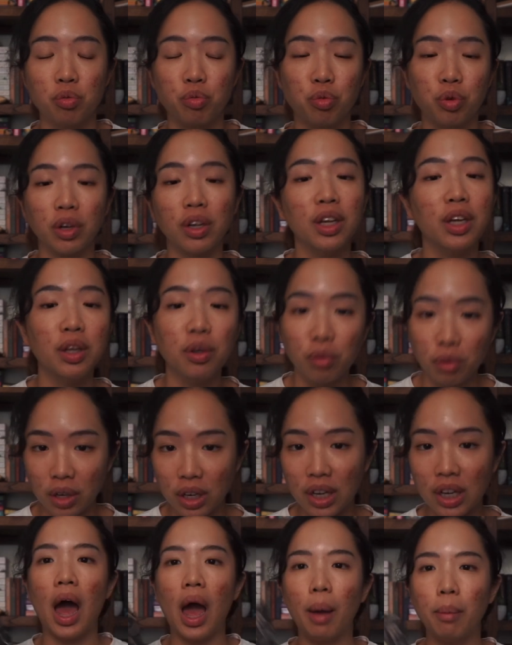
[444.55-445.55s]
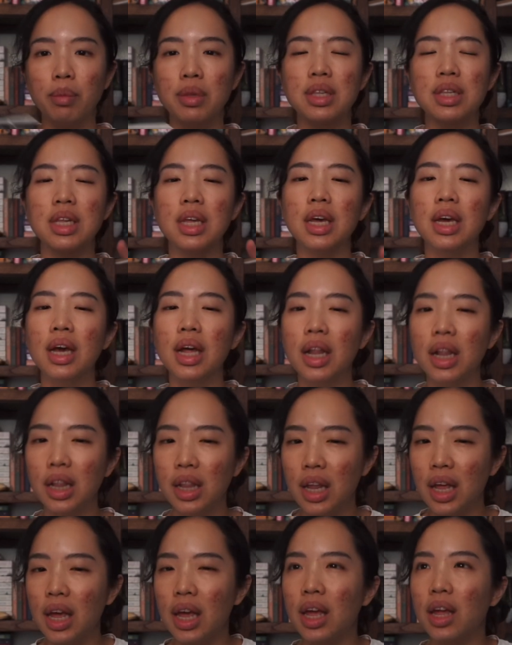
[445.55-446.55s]
really unique. I'm seeing a
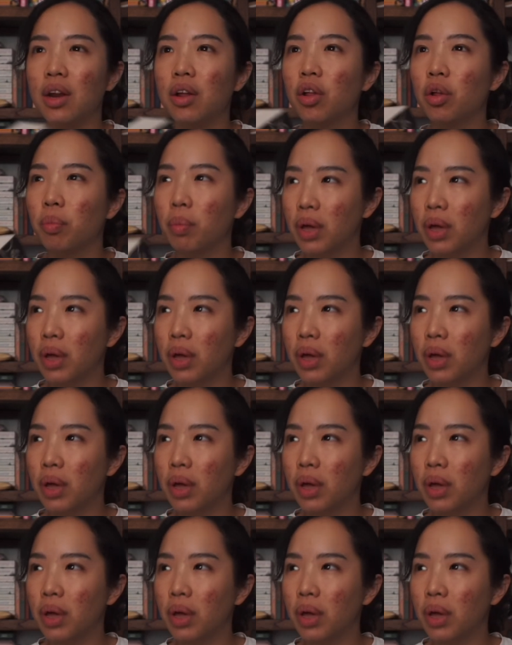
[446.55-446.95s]
little